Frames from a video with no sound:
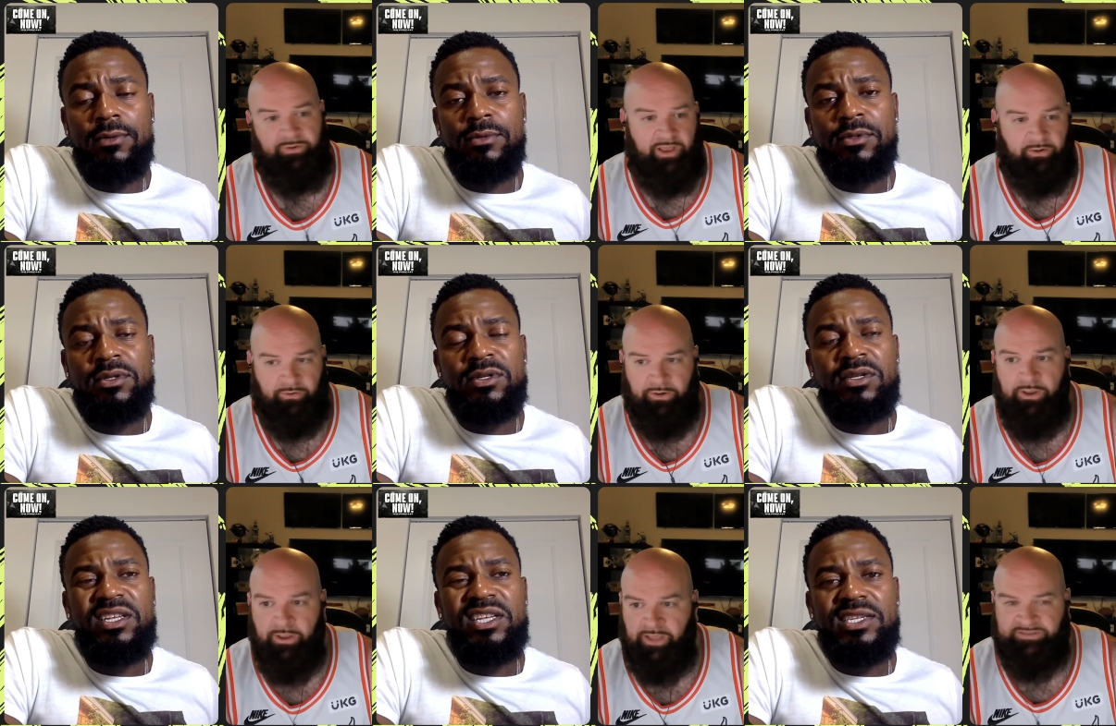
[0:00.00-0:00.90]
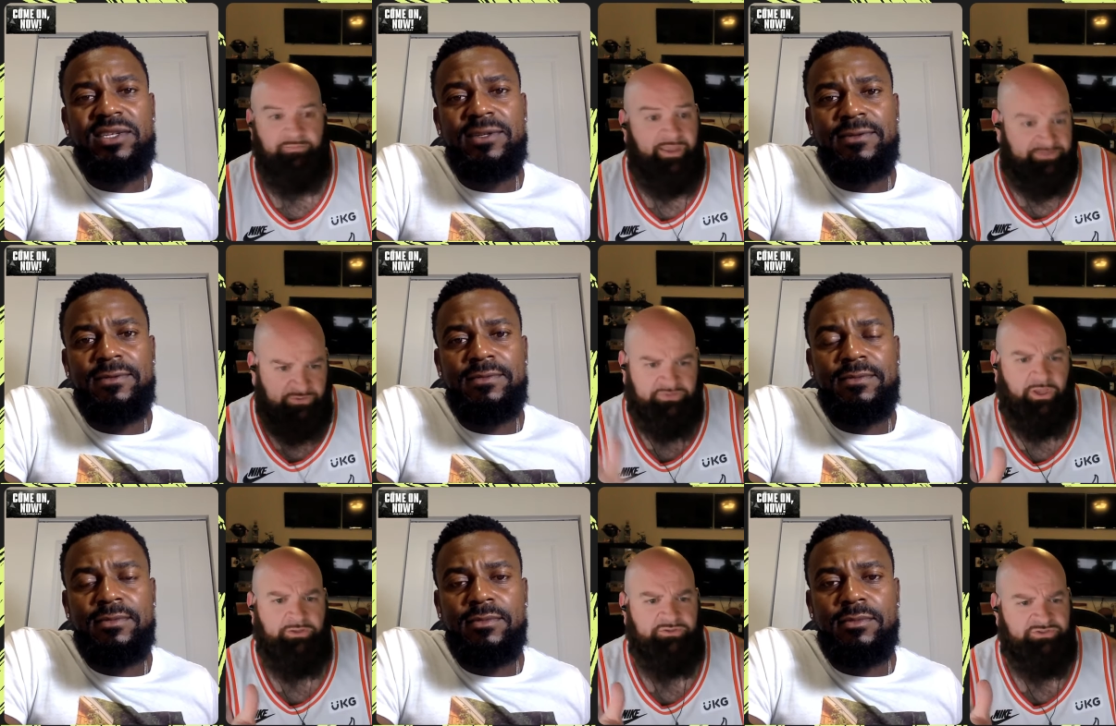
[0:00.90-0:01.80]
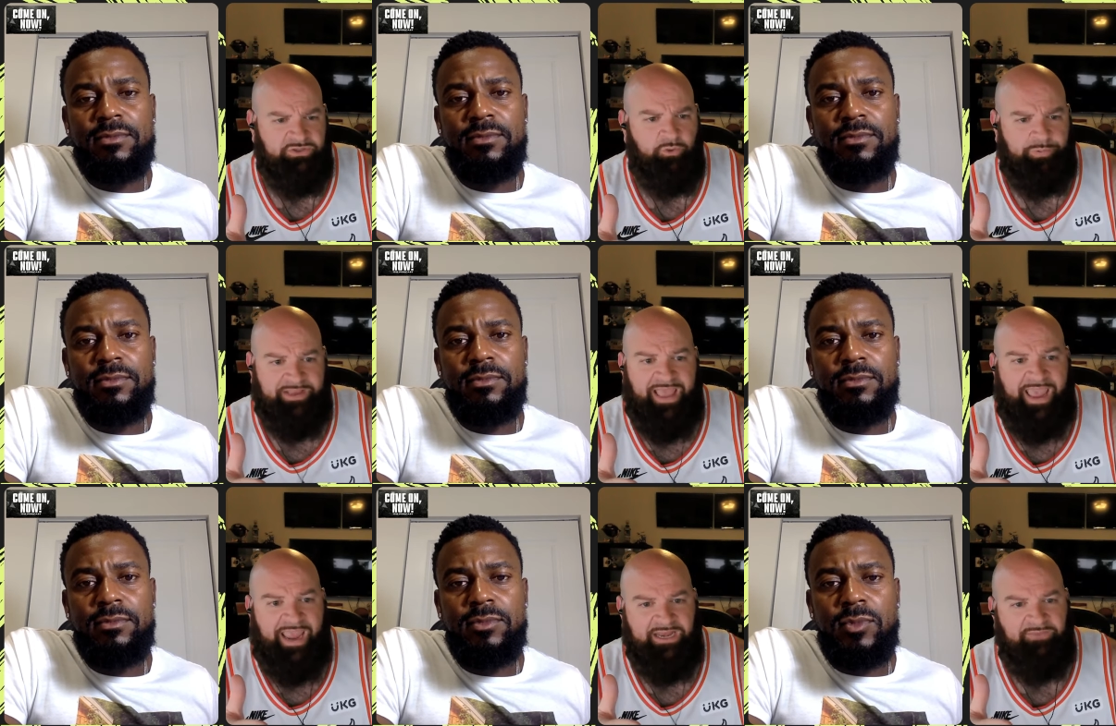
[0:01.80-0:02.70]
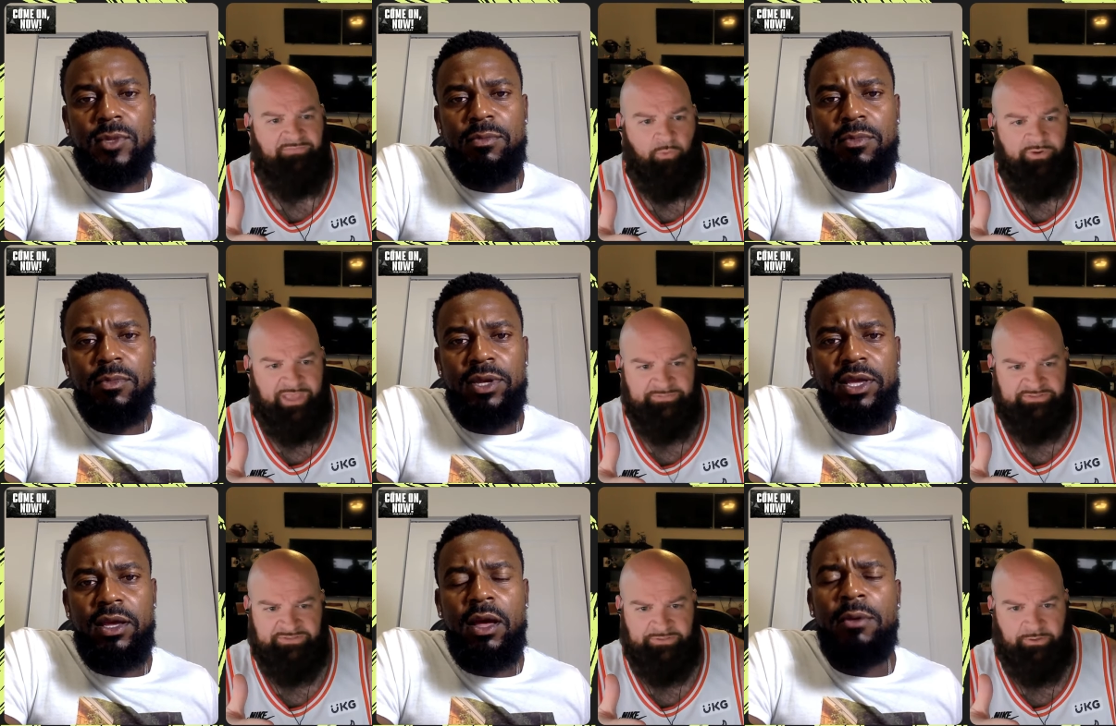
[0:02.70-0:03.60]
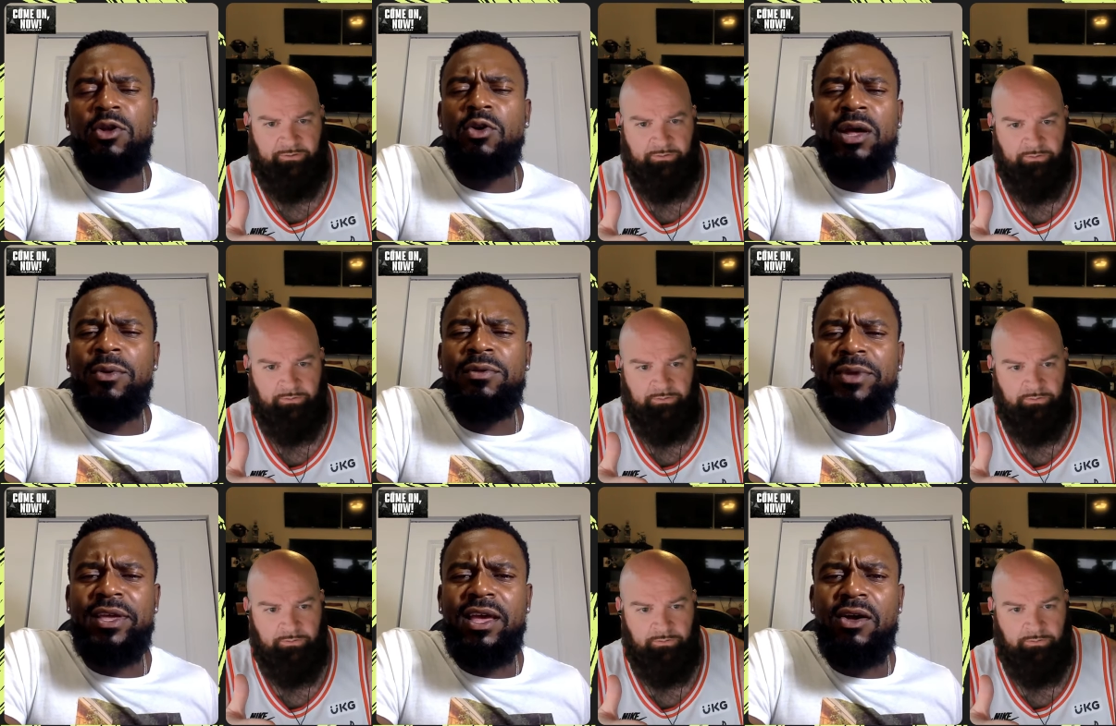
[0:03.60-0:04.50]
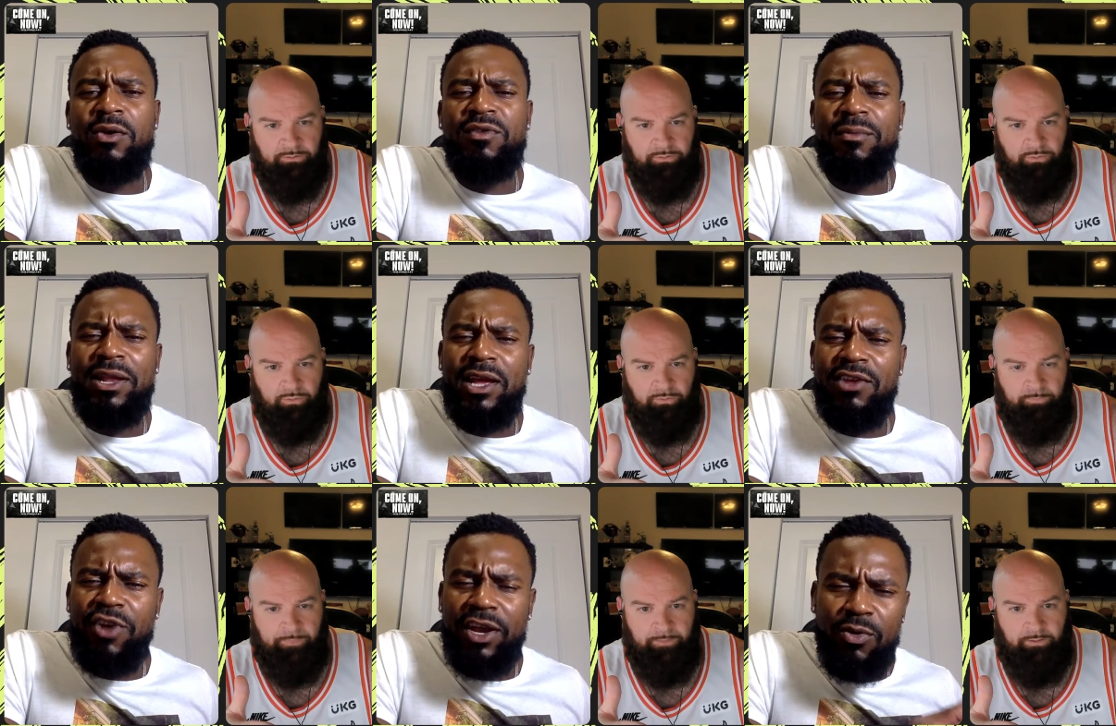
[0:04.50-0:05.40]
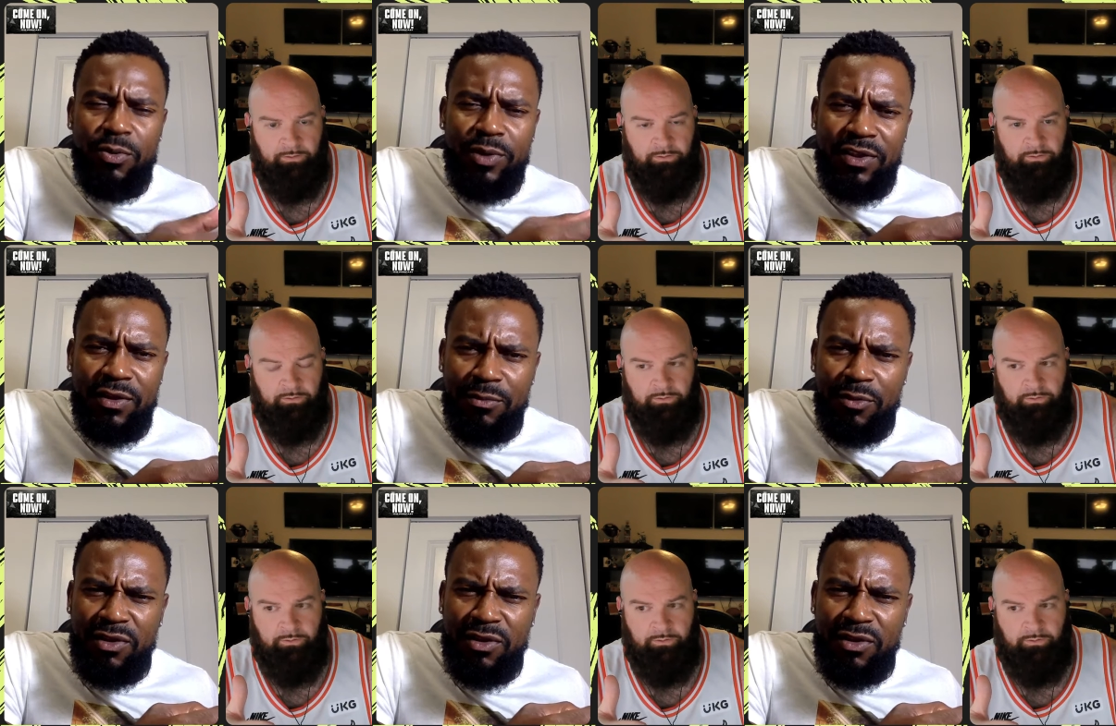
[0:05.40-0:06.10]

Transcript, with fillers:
Speaker 1: when they're not hurt. It's amazing. Did you see who played 84 games this year? No, that was Mikkel. It was somebody that got traded. Who was it?